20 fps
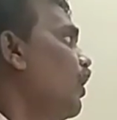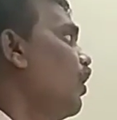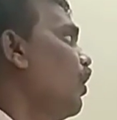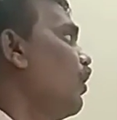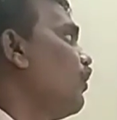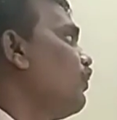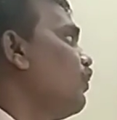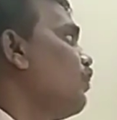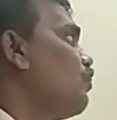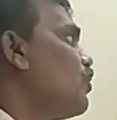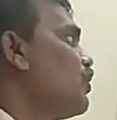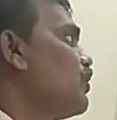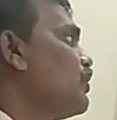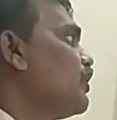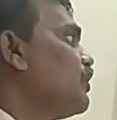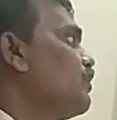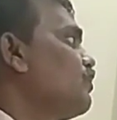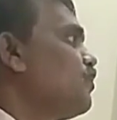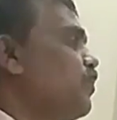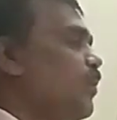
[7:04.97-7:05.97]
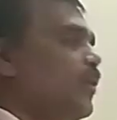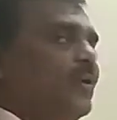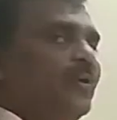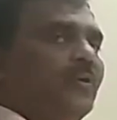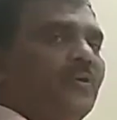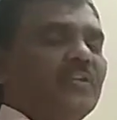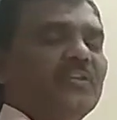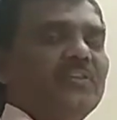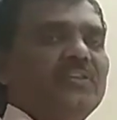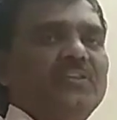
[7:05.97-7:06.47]
of motion
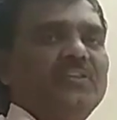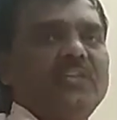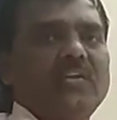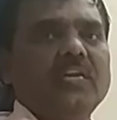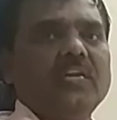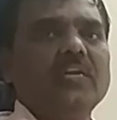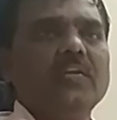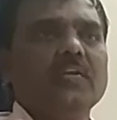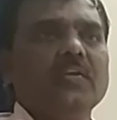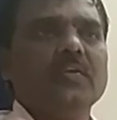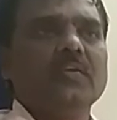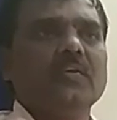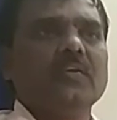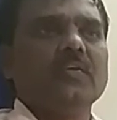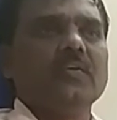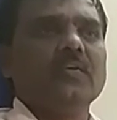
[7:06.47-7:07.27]
part 3.